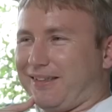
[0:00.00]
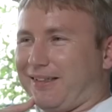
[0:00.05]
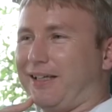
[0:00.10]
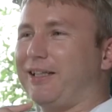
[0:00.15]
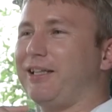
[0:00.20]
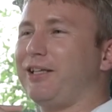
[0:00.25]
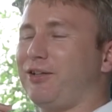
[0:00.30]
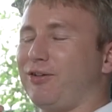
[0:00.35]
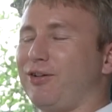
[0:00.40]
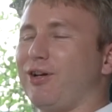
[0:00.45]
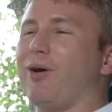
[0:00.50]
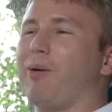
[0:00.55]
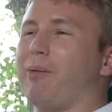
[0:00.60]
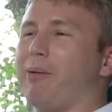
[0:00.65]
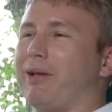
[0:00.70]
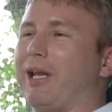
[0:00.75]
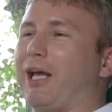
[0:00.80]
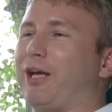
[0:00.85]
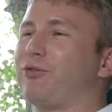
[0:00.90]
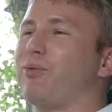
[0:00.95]
I think you know
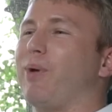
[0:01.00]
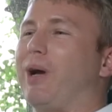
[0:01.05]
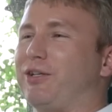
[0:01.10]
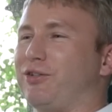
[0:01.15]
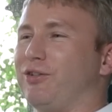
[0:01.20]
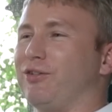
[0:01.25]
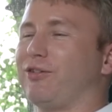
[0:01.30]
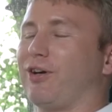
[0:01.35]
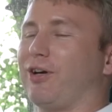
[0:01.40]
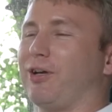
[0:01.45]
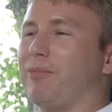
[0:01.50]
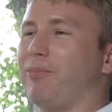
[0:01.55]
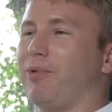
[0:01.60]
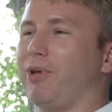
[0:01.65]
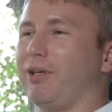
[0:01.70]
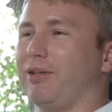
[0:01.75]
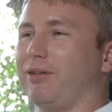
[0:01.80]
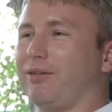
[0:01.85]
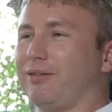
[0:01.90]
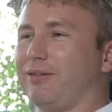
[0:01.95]
my next question is going to
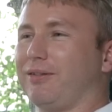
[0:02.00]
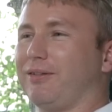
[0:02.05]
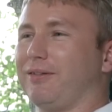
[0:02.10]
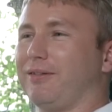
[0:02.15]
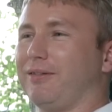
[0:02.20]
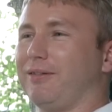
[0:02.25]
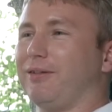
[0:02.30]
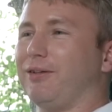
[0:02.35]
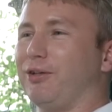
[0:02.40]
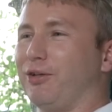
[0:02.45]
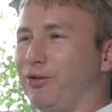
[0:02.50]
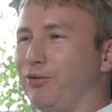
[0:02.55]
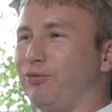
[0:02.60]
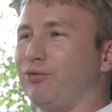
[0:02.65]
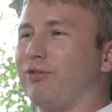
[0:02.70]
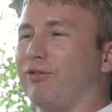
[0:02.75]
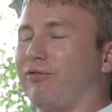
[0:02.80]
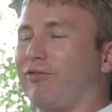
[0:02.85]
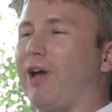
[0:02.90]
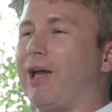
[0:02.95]
be,
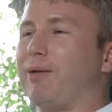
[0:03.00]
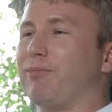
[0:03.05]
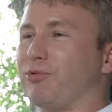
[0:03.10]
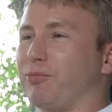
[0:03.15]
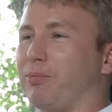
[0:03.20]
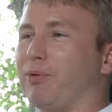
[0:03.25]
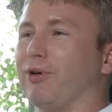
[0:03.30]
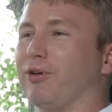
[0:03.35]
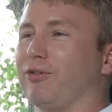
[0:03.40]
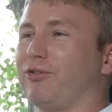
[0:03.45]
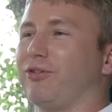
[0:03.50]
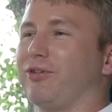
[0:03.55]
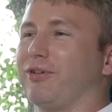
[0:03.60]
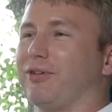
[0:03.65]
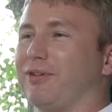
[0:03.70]
who's the famous person?